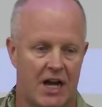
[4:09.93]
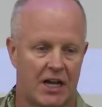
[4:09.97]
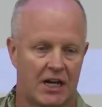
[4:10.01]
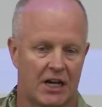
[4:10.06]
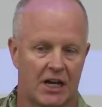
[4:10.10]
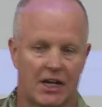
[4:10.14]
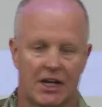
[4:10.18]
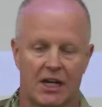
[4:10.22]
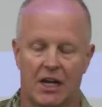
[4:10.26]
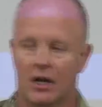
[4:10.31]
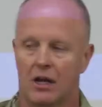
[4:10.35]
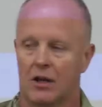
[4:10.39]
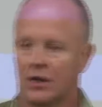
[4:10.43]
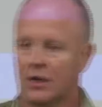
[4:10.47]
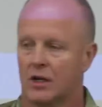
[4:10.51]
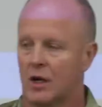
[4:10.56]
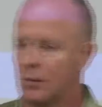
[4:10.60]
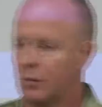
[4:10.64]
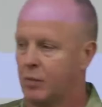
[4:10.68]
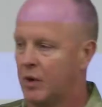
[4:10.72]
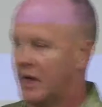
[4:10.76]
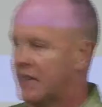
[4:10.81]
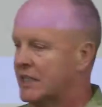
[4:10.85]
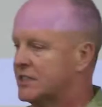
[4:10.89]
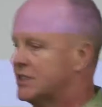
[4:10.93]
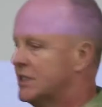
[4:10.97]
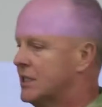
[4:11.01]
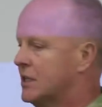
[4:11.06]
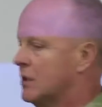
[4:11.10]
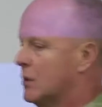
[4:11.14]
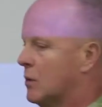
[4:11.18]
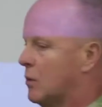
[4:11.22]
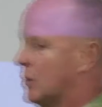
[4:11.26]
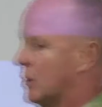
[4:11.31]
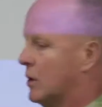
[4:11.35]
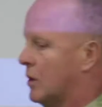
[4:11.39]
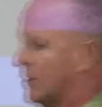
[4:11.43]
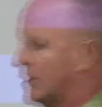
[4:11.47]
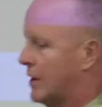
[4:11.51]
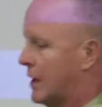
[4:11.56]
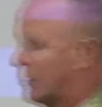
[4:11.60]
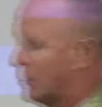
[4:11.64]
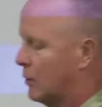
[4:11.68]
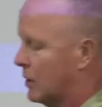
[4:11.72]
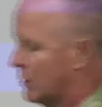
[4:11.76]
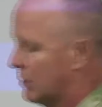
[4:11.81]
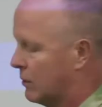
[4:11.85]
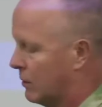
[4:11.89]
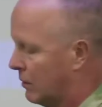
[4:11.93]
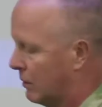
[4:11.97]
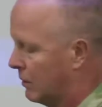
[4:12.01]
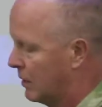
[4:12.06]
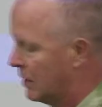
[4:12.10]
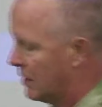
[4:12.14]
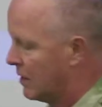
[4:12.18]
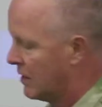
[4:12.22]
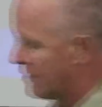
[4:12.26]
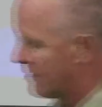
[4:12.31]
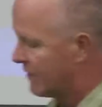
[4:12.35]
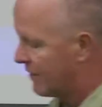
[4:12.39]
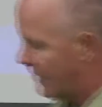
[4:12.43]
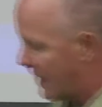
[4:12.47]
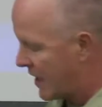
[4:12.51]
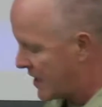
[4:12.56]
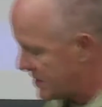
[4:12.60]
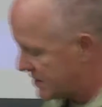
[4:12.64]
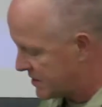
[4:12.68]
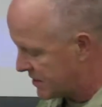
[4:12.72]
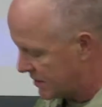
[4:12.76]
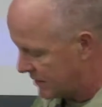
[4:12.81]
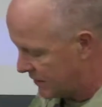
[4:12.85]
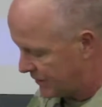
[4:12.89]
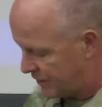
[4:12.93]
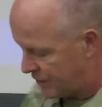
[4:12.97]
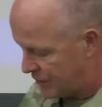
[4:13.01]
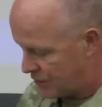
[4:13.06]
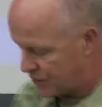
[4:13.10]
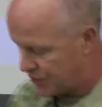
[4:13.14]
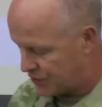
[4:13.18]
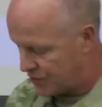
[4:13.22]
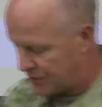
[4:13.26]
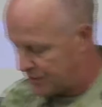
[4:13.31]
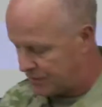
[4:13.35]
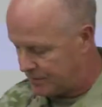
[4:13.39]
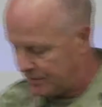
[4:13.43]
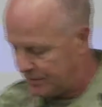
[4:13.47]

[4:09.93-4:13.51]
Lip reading: again, of the complexity of the world that we will face in the future,